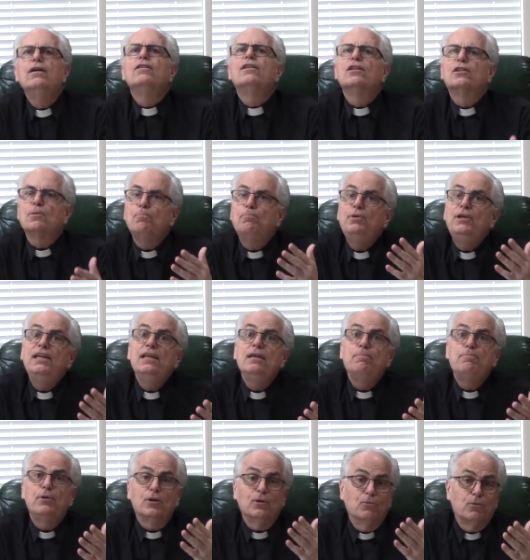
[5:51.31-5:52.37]
that the
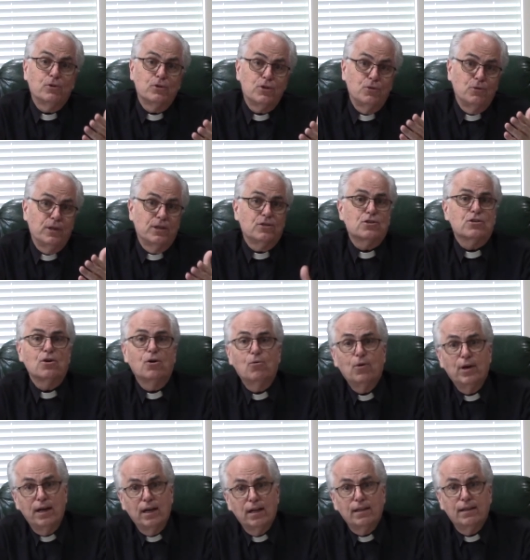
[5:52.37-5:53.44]
people were doing so
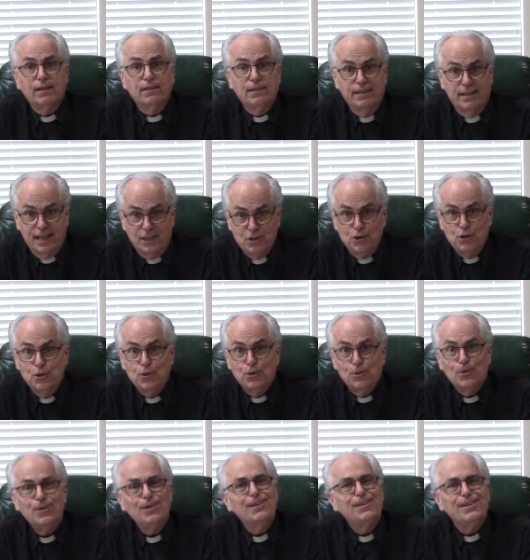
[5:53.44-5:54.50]
well, that's you,